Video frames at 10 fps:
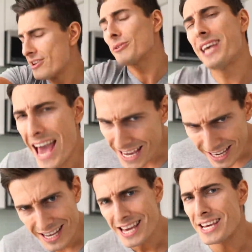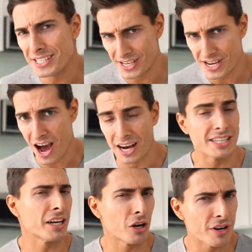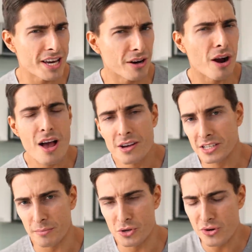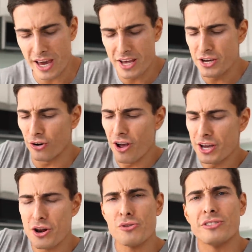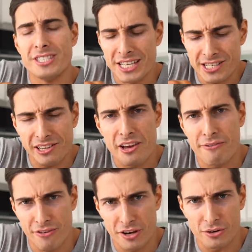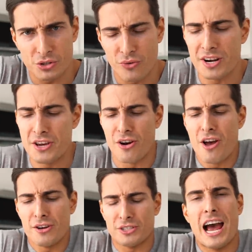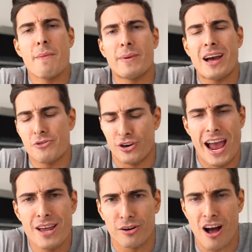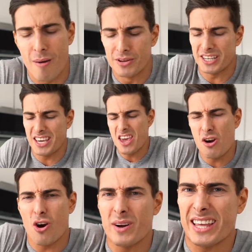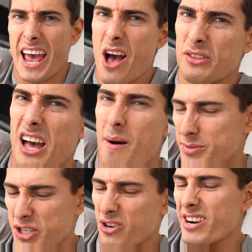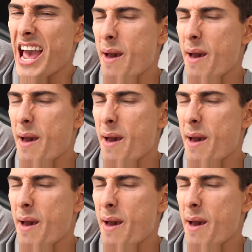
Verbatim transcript: Now take it easy, guys. I could already hear some of you getting your, your dislike fingers ready. You're typing out your hater comments like, Igor, what the hell? The competition already